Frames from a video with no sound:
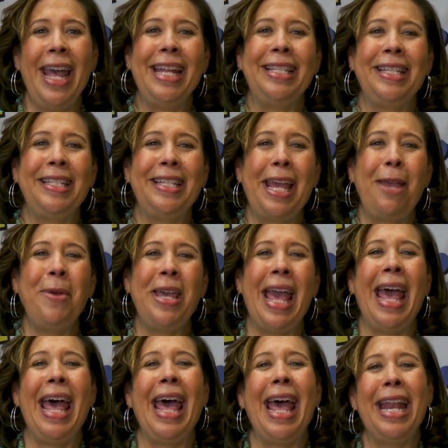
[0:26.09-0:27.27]
today we
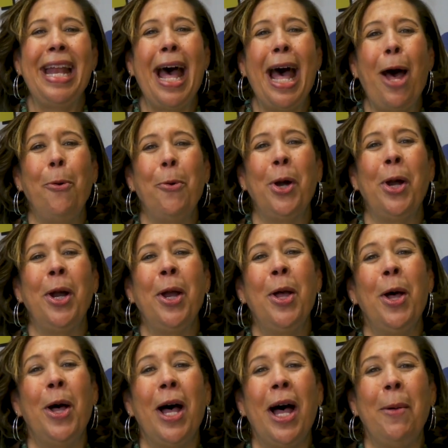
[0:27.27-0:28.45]
had our
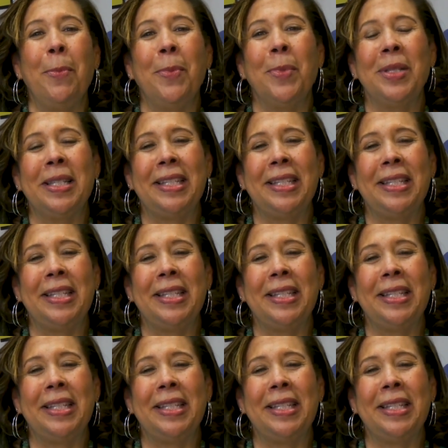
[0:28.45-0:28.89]
um,